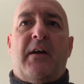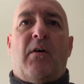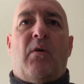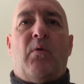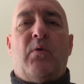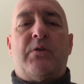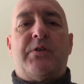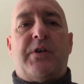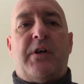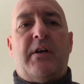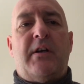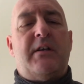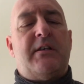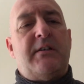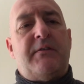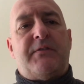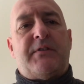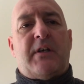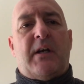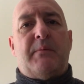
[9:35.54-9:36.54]

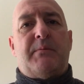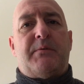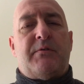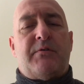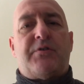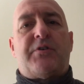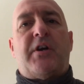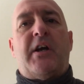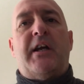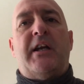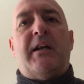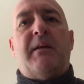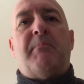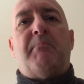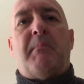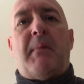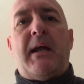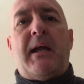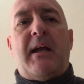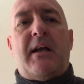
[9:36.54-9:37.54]
Alternative types of
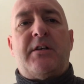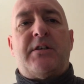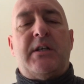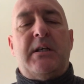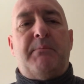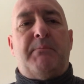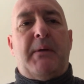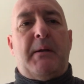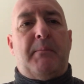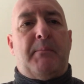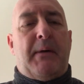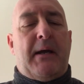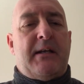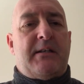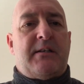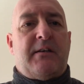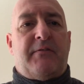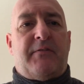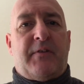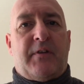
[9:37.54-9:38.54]
training may actually be
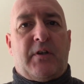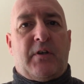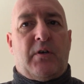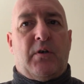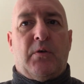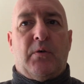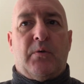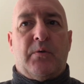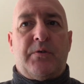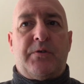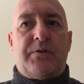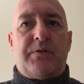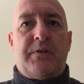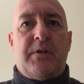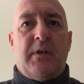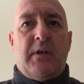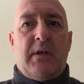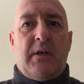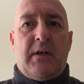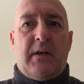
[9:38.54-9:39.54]
better for the
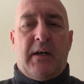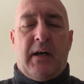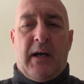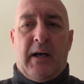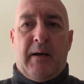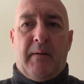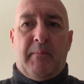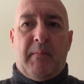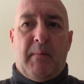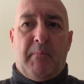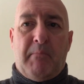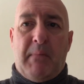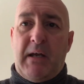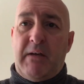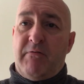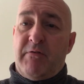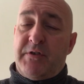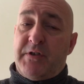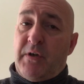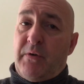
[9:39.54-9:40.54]
horse,
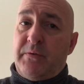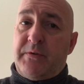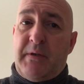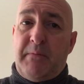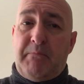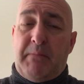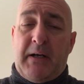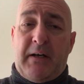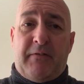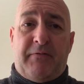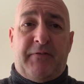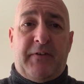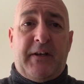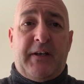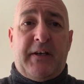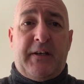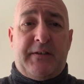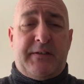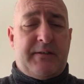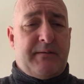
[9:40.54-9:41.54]
may result in better
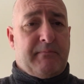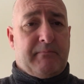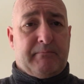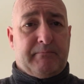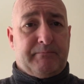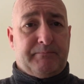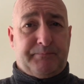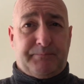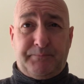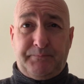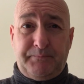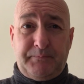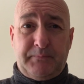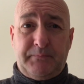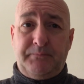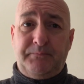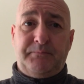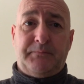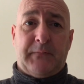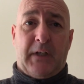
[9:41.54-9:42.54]
fitness
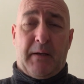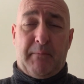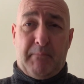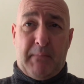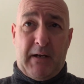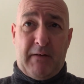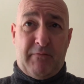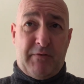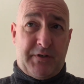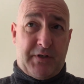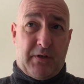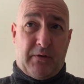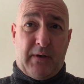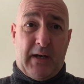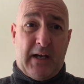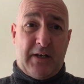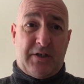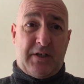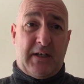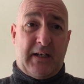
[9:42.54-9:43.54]
and may result
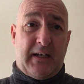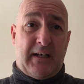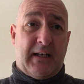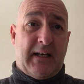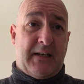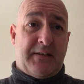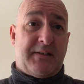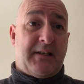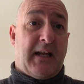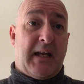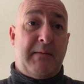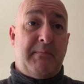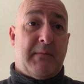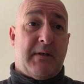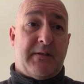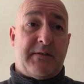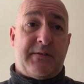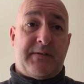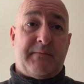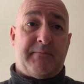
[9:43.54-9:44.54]
actually in less
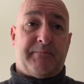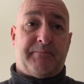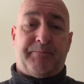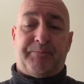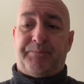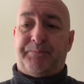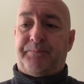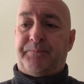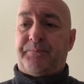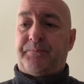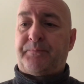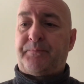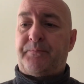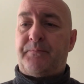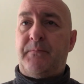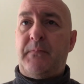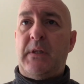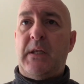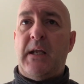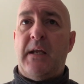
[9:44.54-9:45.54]
lameness.
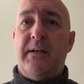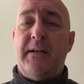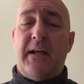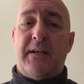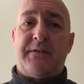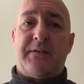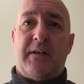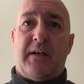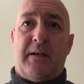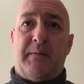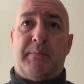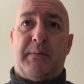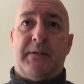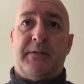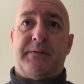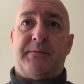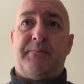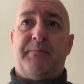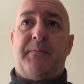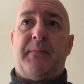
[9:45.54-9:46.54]
Next slide,
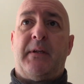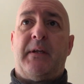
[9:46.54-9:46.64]
please.